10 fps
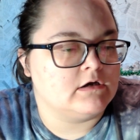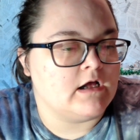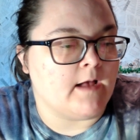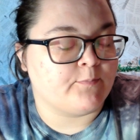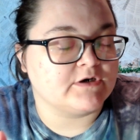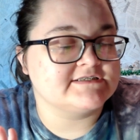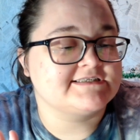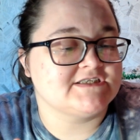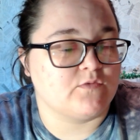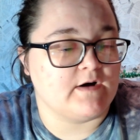
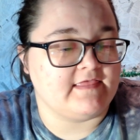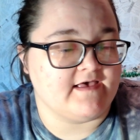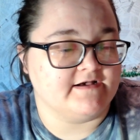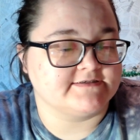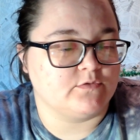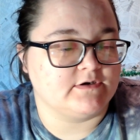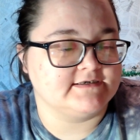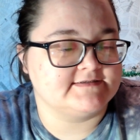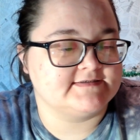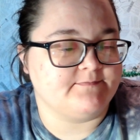upwards 20,000
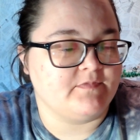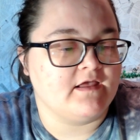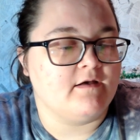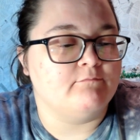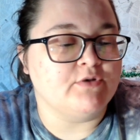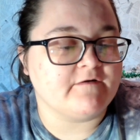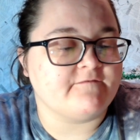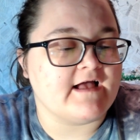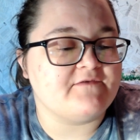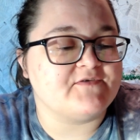words. Book
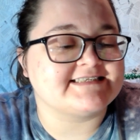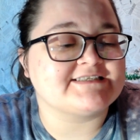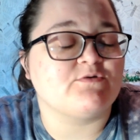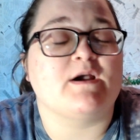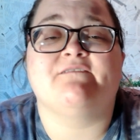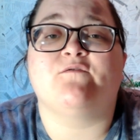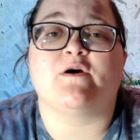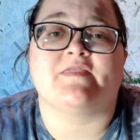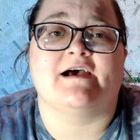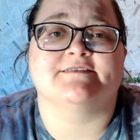5 is
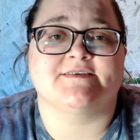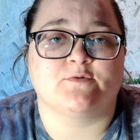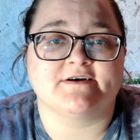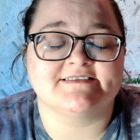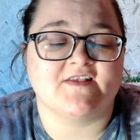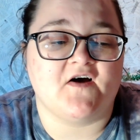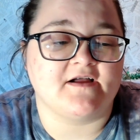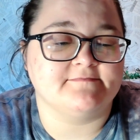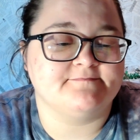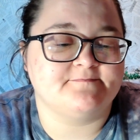24,000 words long,